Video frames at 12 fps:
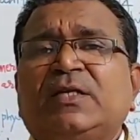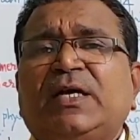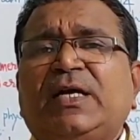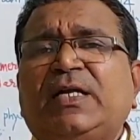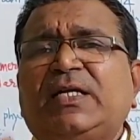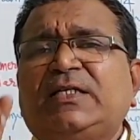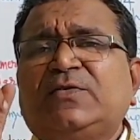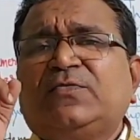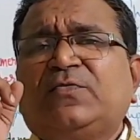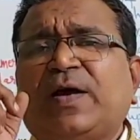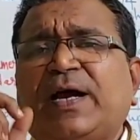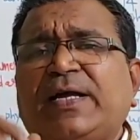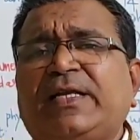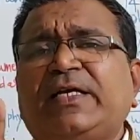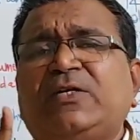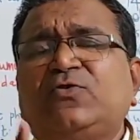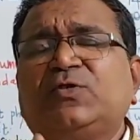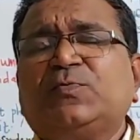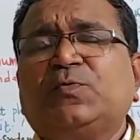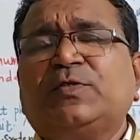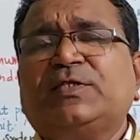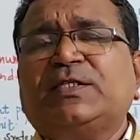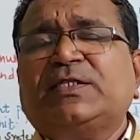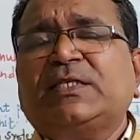It is very useful
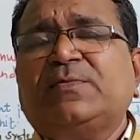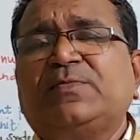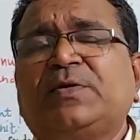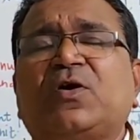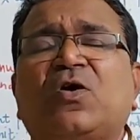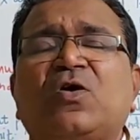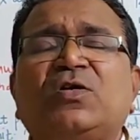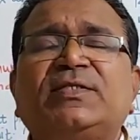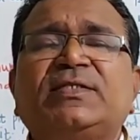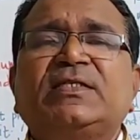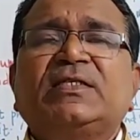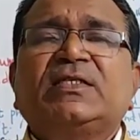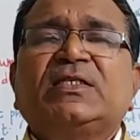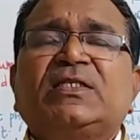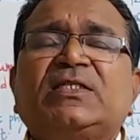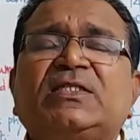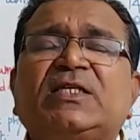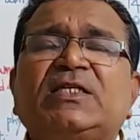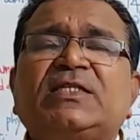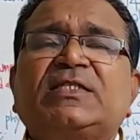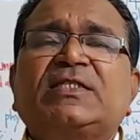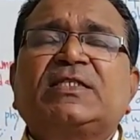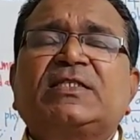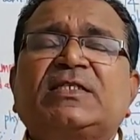system because this
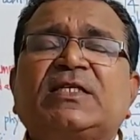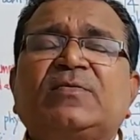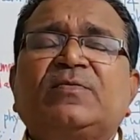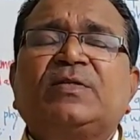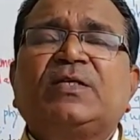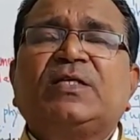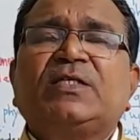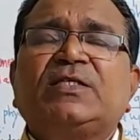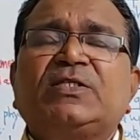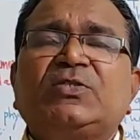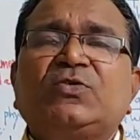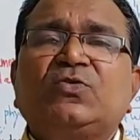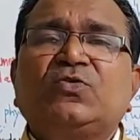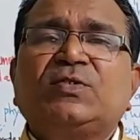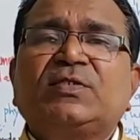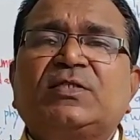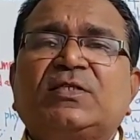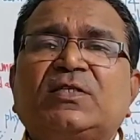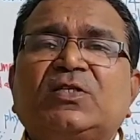system is used